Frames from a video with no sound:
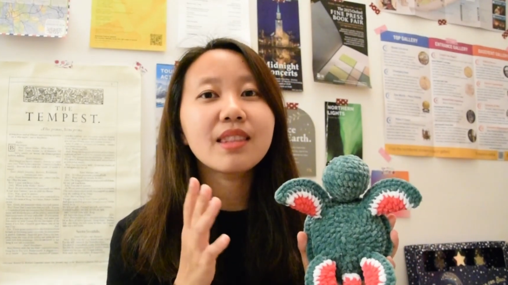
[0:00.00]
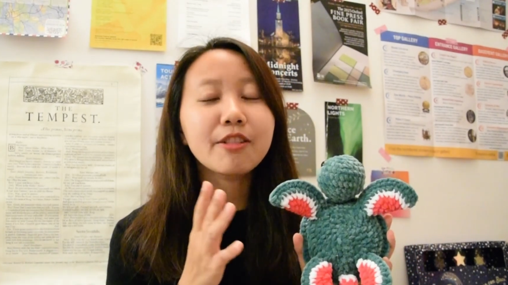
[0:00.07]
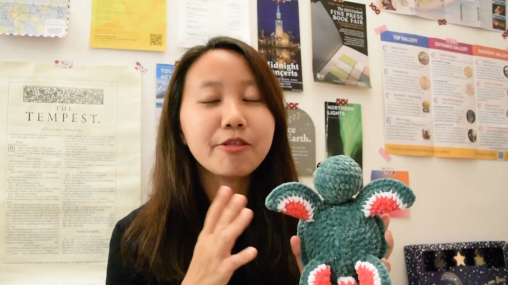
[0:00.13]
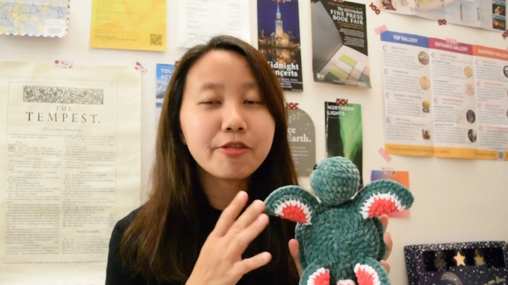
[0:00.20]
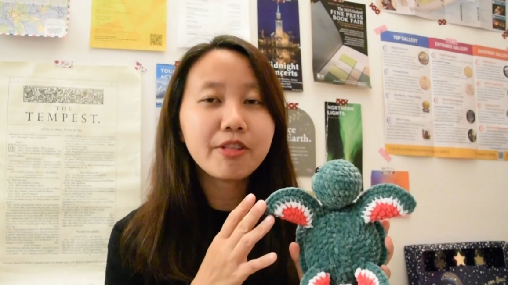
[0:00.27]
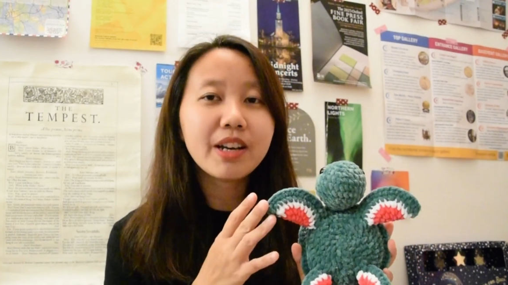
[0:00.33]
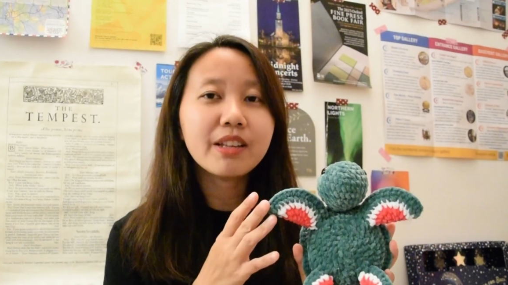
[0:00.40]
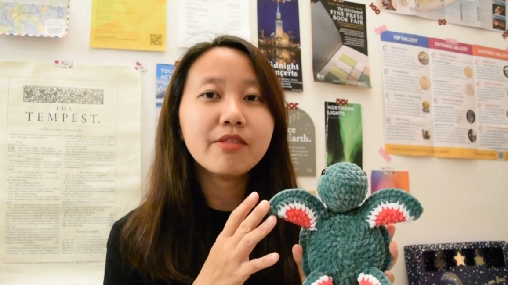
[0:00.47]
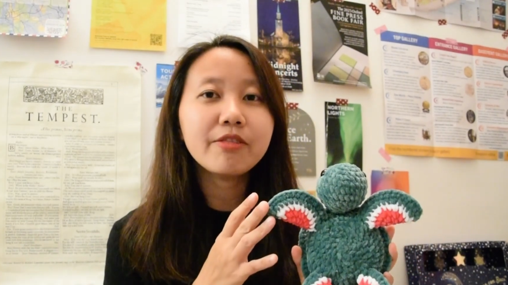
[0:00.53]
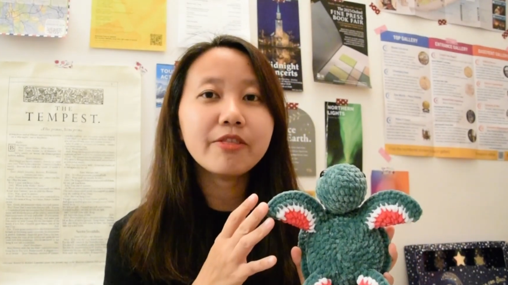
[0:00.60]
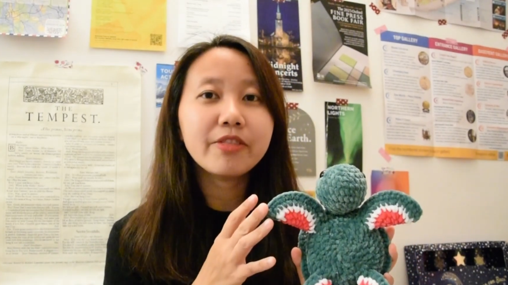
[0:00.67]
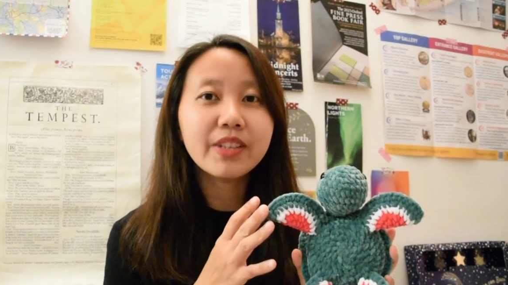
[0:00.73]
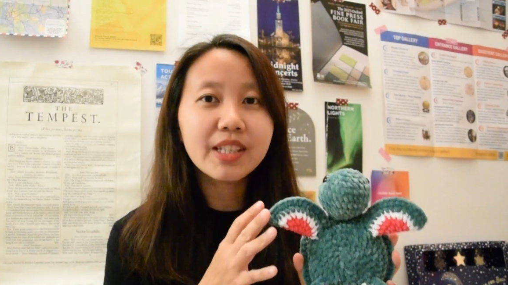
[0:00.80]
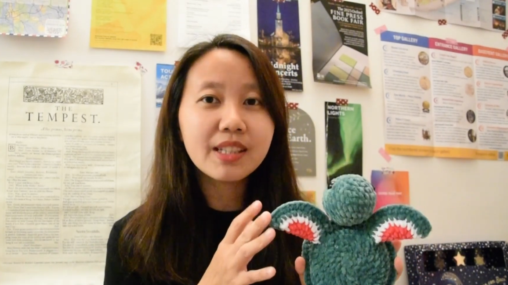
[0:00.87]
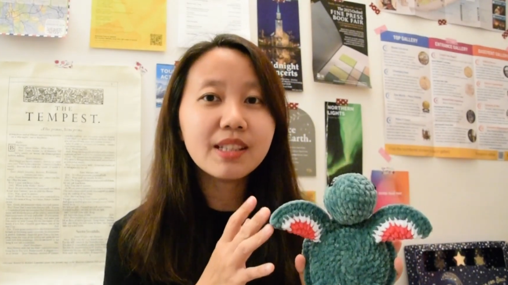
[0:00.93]
the front
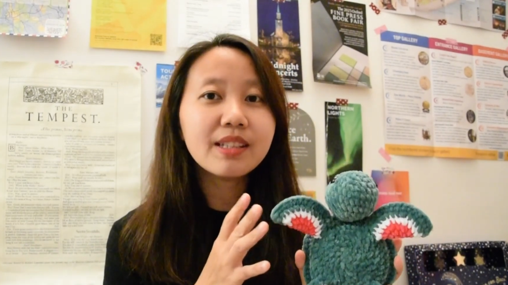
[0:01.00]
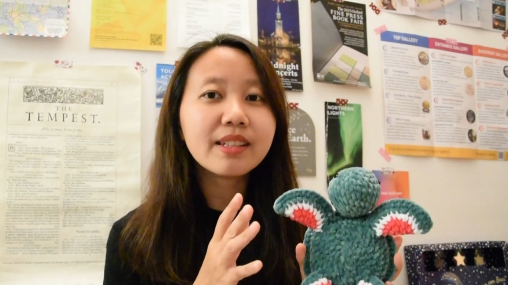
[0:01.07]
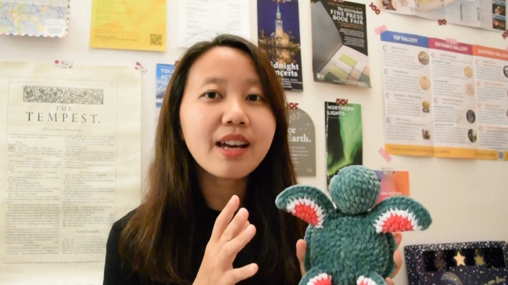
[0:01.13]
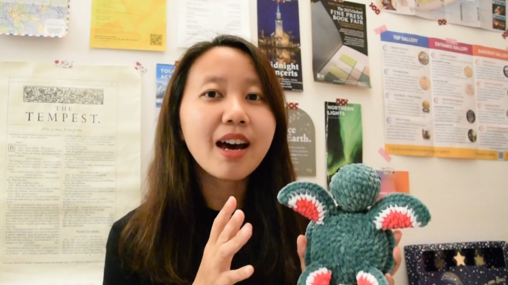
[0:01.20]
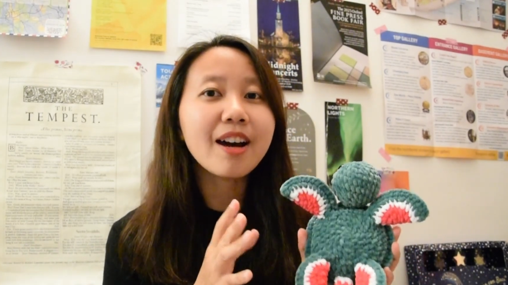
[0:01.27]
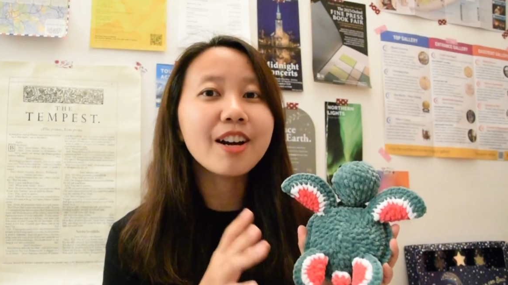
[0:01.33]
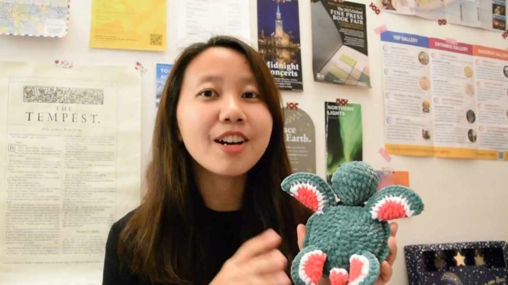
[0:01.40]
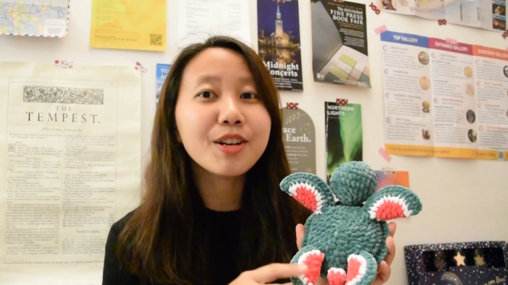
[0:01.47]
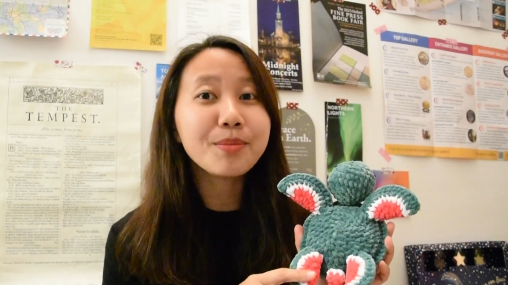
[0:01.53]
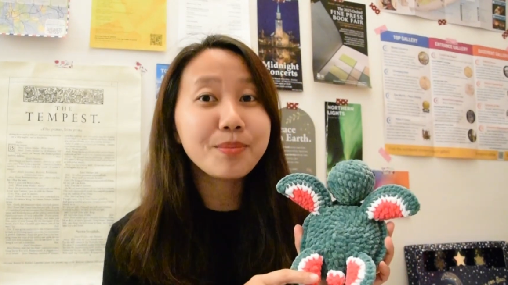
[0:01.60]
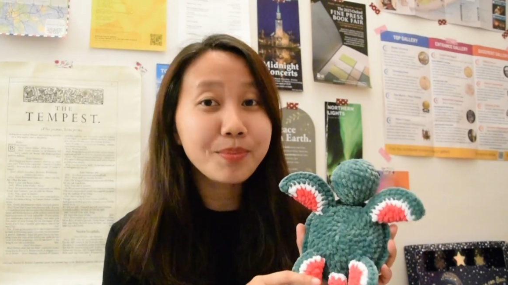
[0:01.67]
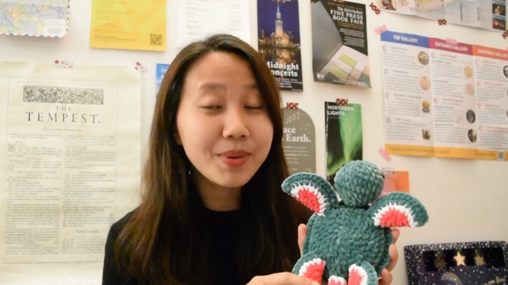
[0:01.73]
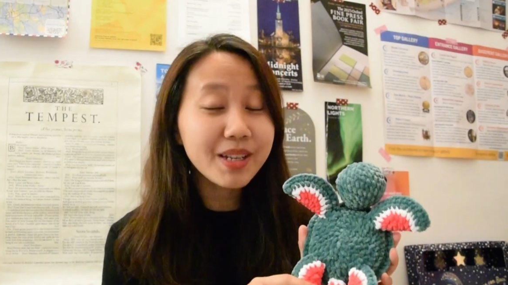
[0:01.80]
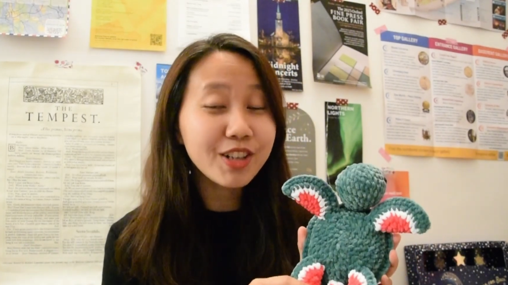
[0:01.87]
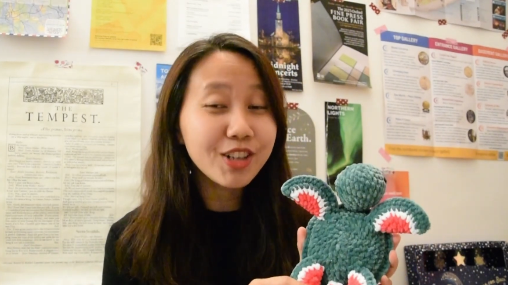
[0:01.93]
fins are
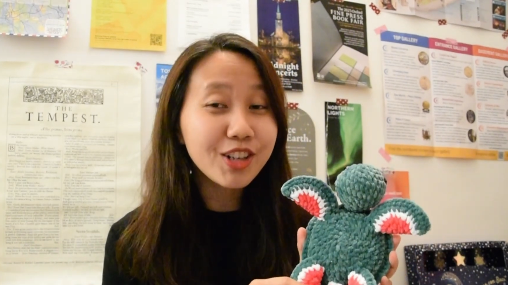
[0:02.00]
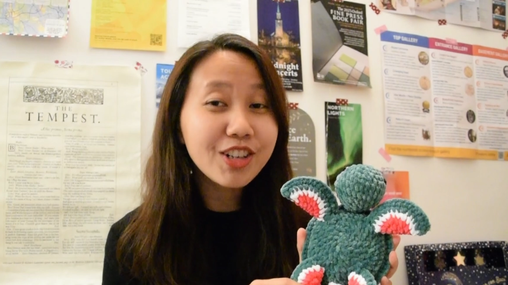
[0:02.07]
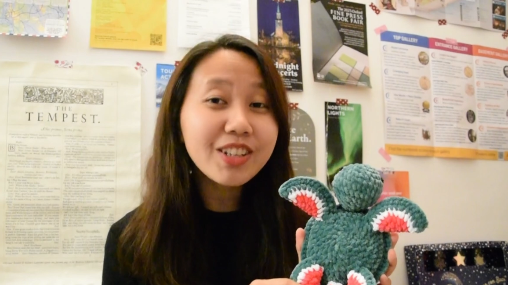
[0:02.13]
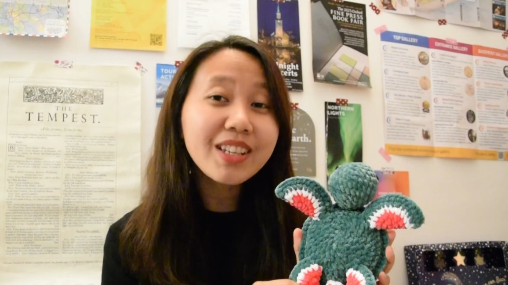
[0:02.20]
bigger